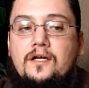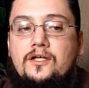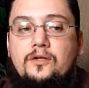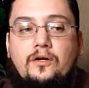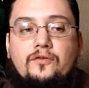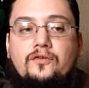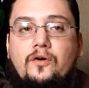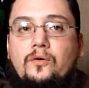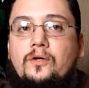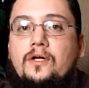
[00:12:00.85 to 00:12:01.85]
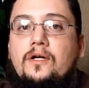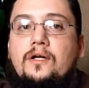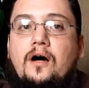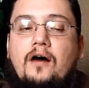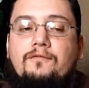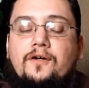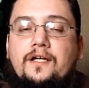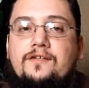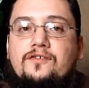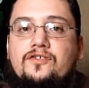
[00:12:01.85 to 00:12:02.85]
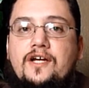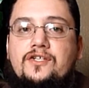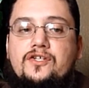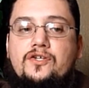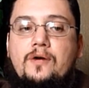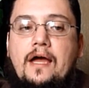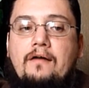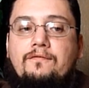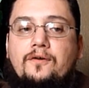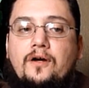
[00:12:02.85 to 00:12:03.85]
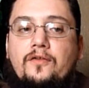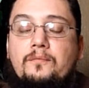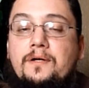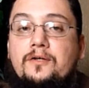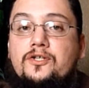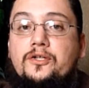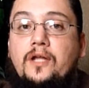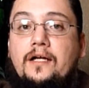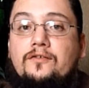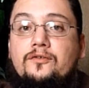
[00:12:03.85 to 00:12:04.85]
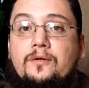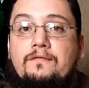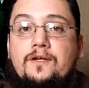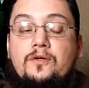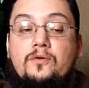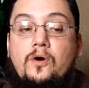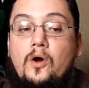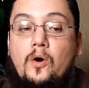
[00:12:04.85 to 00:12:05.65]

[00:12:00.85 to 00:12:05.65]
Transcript: you can also offer any suggestions you have for other beers you'd like us to review,